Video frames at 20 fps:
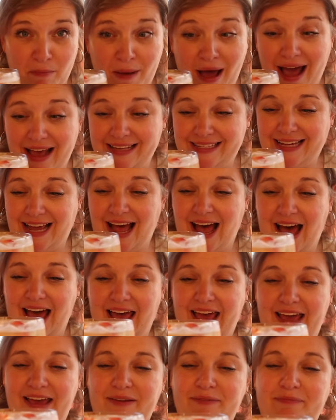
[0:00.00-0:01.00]
a Mai
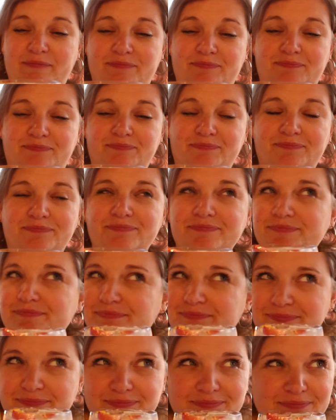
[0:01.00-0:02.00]
Tai. Oh my
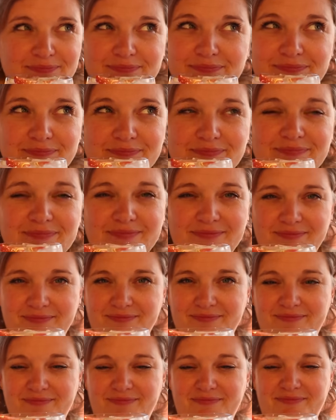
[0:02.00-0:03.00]
God,
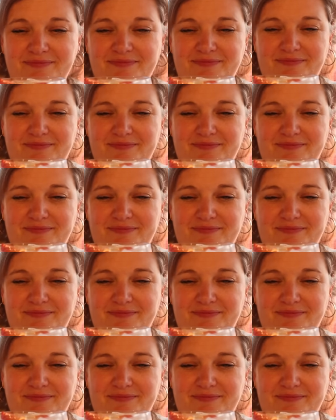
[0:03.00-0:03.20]
Becky.